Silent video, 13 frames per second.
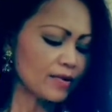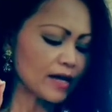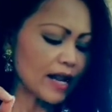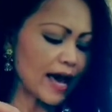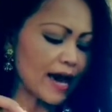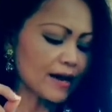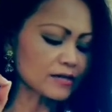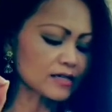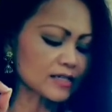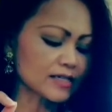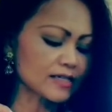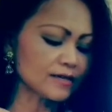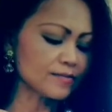But as
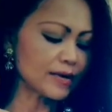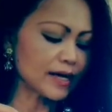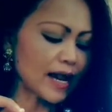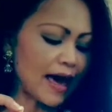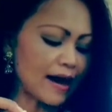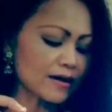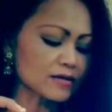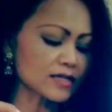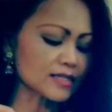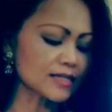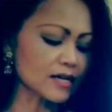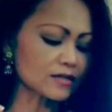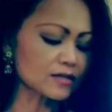the but as
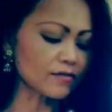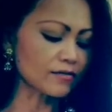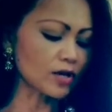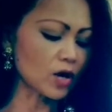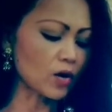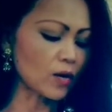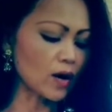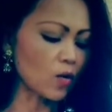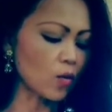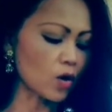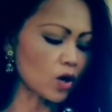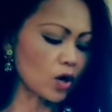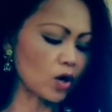the days of Noah
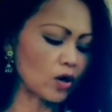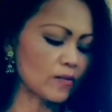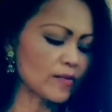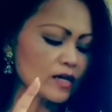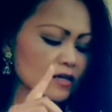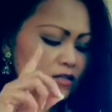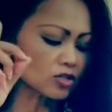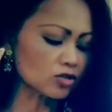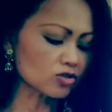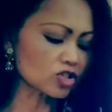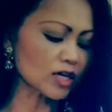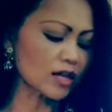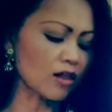were,
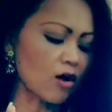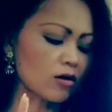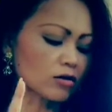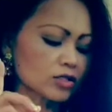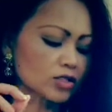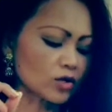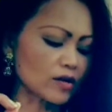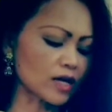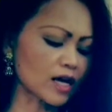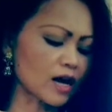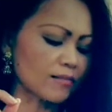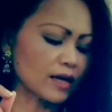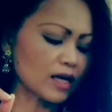so shall also the
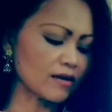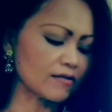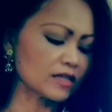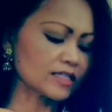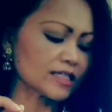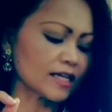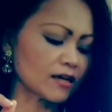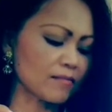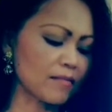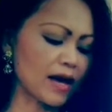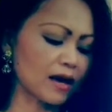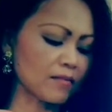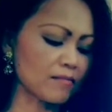coming of the Son of
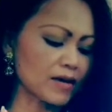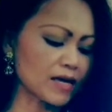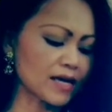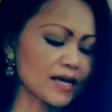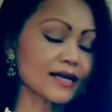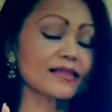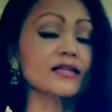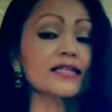Man be.